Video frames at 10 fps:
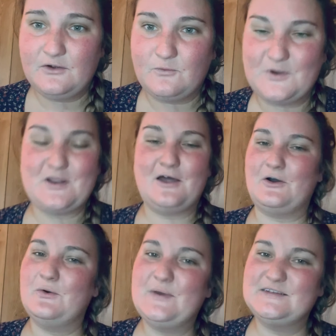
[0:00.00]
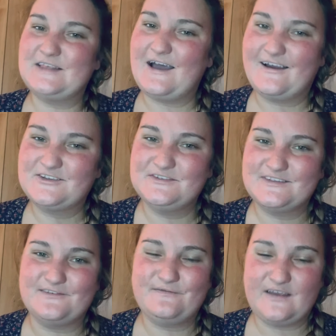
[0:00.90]
were not always the
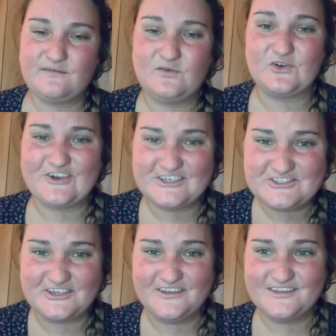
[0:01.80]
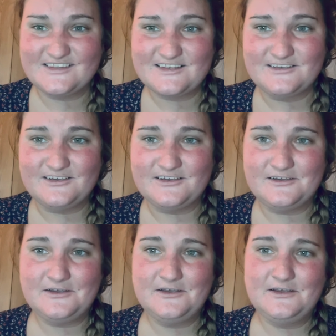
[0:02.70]
actions of faithful Christians.
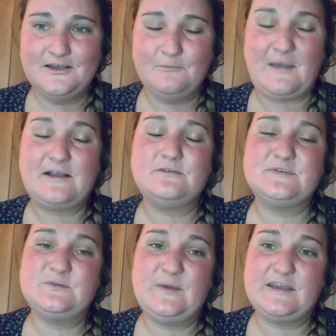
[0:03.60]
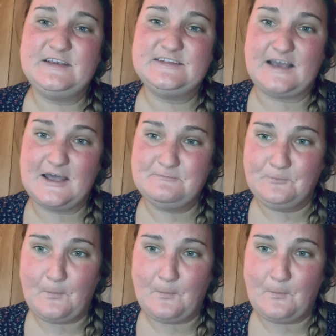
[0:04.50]
Michael Rysbicki said,